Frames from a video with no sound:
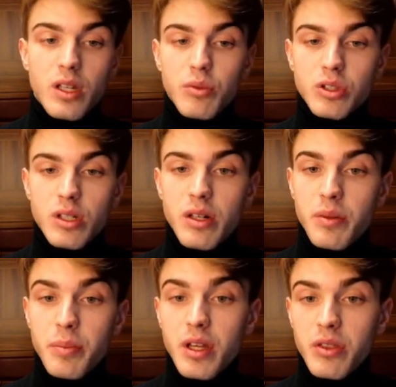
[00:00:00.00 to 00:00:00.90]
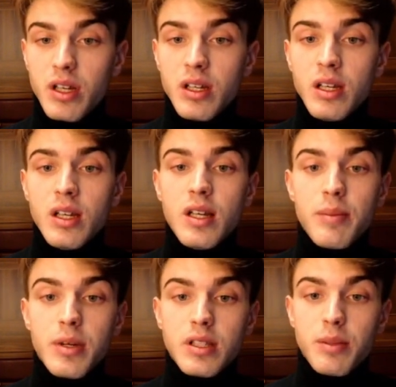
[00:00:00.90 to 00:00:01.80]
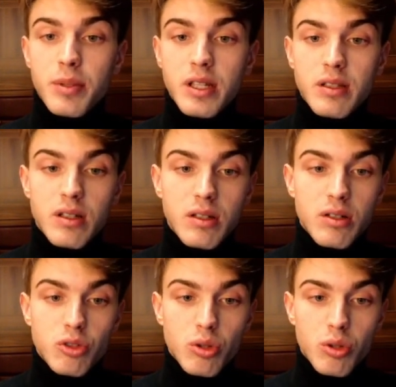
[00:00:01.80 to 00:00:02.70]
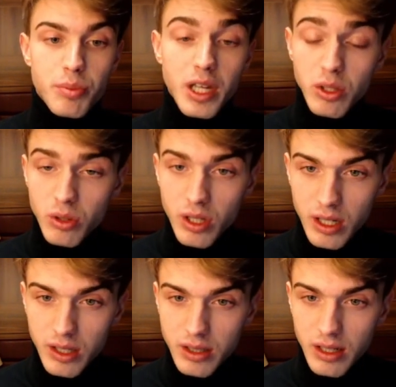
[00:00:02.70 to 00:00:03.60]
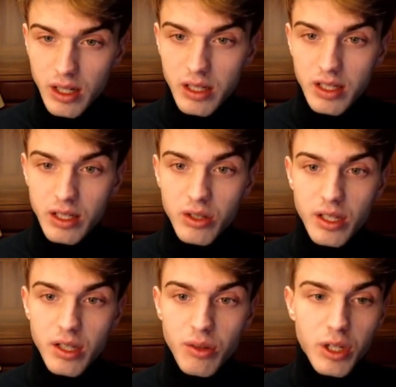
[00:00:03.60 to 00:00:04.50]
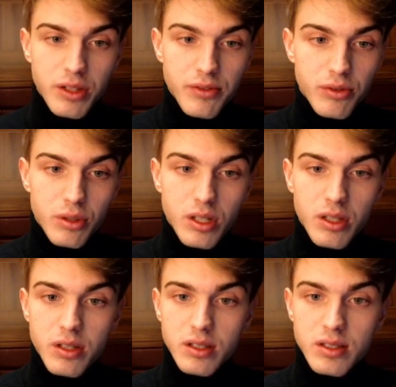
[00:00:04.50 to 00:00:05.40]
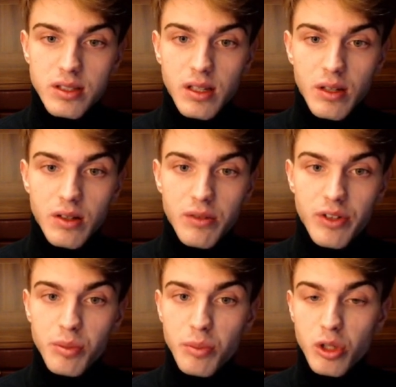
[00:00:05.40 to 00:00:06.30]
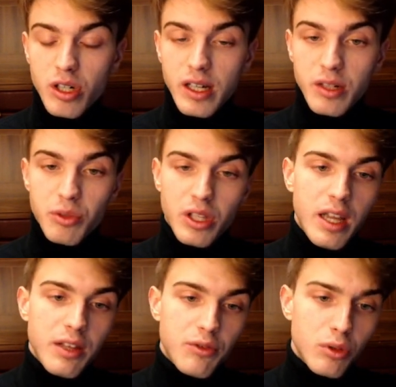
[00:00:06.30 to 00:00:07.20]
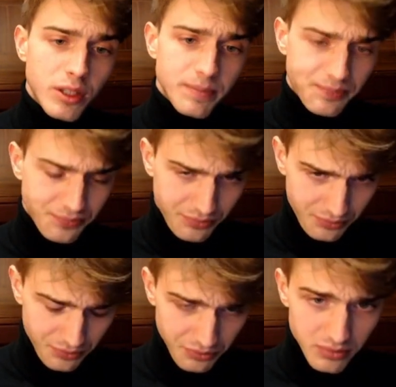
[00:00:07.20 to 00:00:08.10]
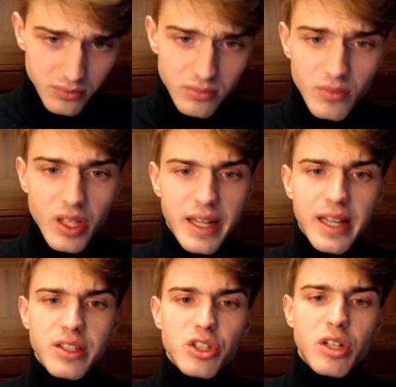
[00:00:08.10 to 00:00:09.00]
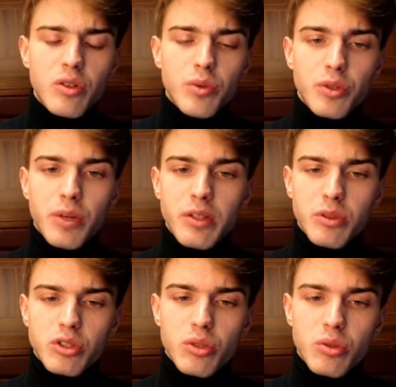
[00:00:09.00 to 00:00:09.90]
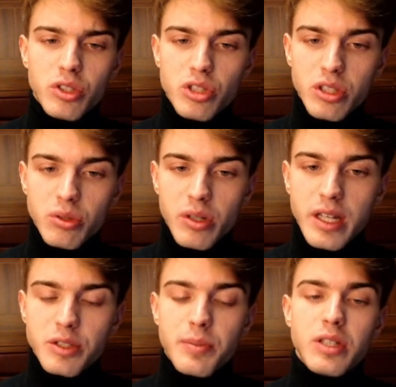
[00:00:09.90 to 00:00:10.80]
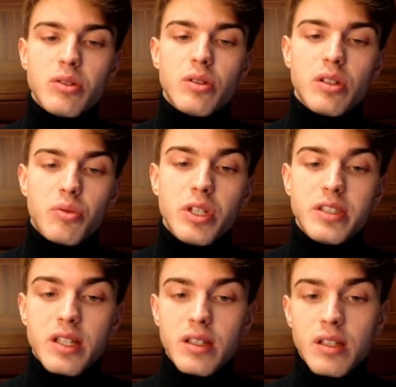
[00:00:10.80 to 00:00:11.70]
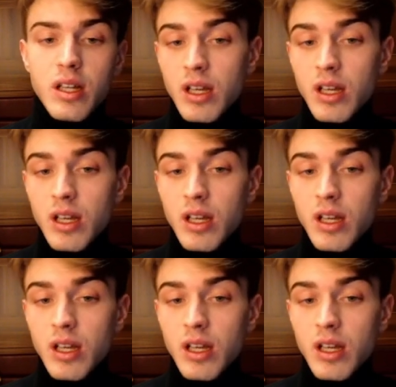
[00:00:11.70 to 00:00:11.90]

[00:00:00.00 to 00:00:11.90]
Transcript: That was another big thing. But he played the Gioco Piano, and here he went for this very modern line with a4. And in general, what white wants to do is just to gain space on the queen side